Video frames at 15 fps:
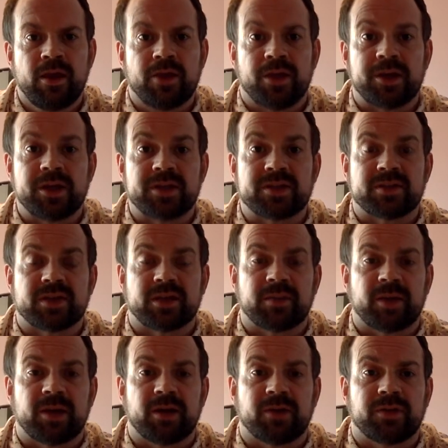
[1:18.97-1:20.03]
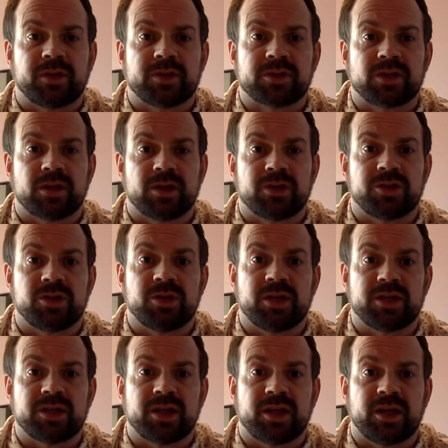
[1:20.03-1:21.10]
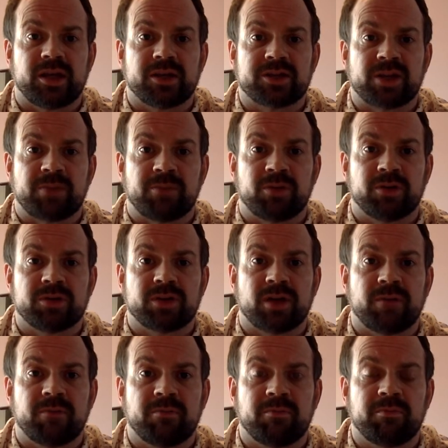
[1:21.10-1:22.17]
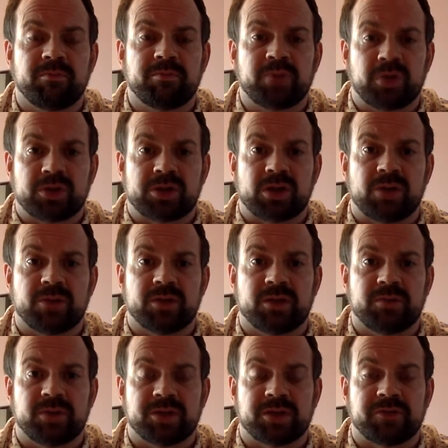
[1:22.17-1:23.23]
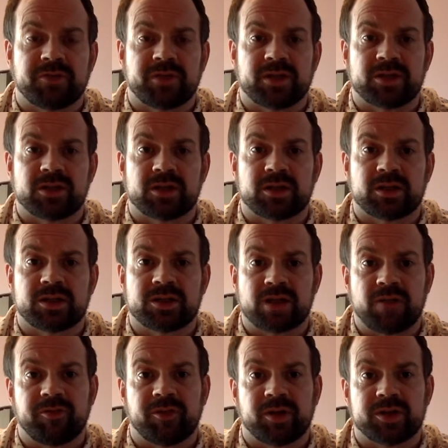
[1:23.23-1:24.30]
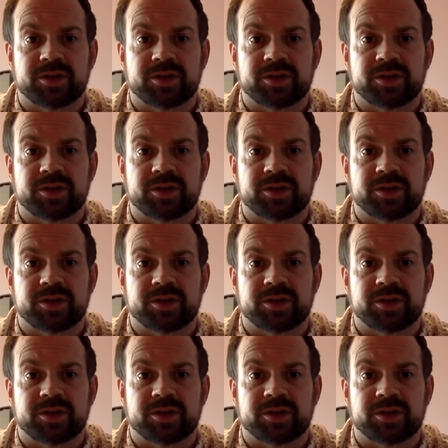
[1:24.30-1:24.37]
Then you need to think about things like, do you need a separate cost line within the budget for things like a discovery?